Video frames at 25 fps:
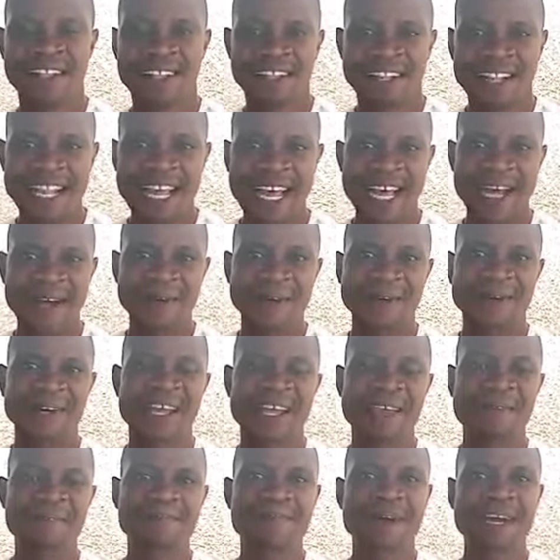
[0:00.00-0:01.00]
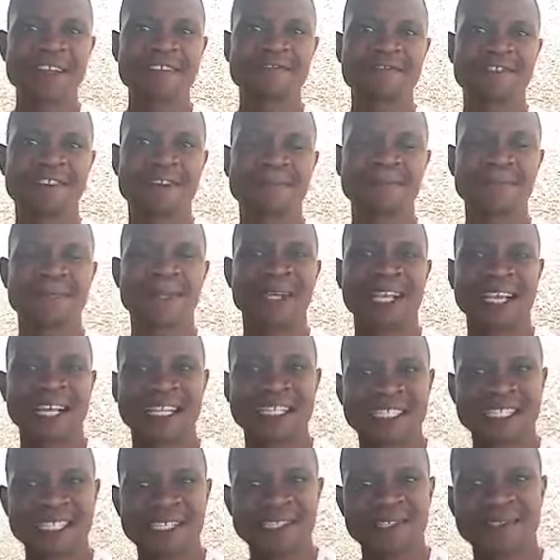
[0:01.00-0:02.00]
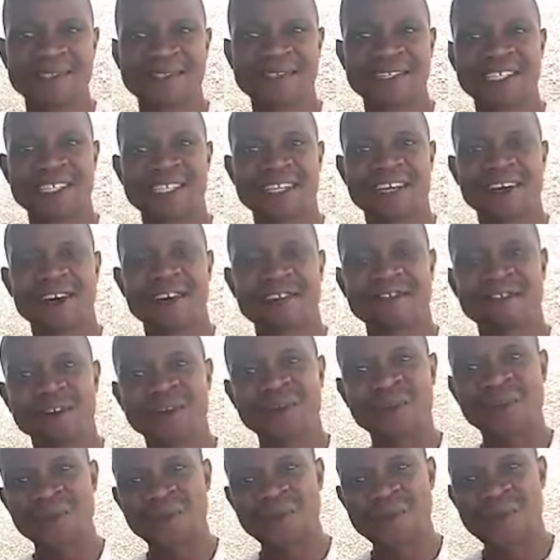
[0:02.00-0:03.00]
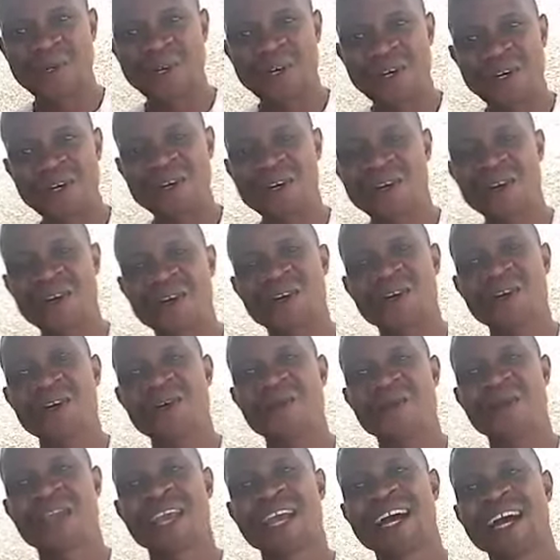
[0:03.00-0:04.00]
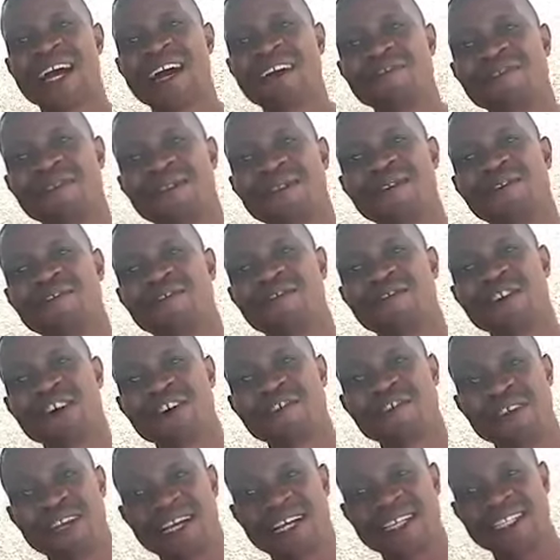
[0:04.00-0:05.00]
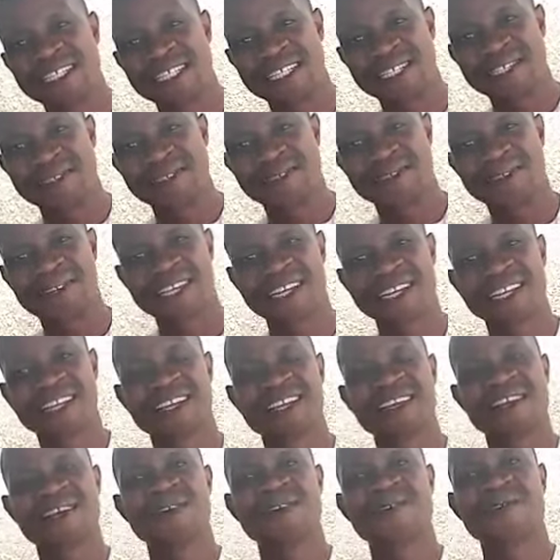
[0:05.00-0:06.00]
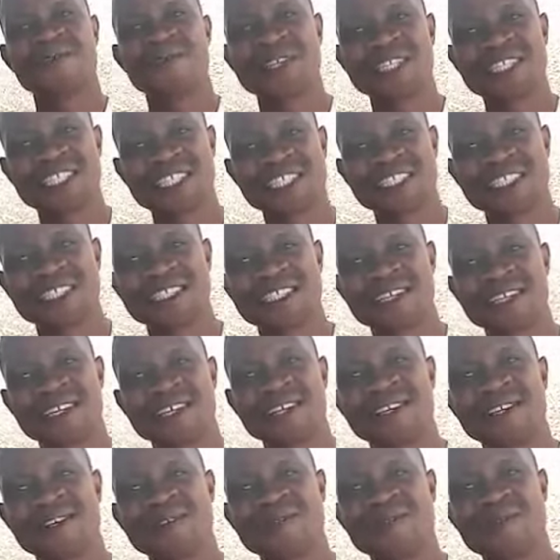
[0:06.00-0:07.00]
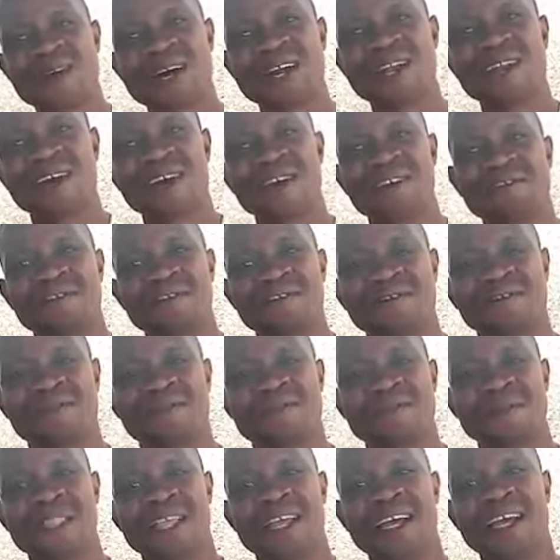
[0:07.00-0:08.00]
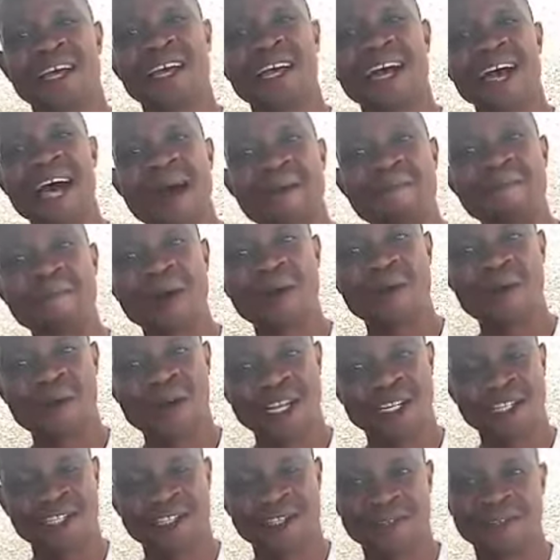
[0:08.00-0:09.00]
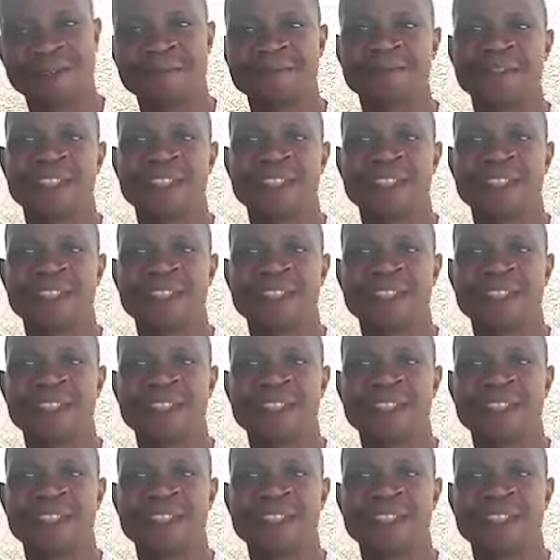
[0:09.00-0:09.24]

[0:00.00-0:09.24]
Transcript: Now, apart from the category of Huno, we have the fourth category, which is the one of Amawato.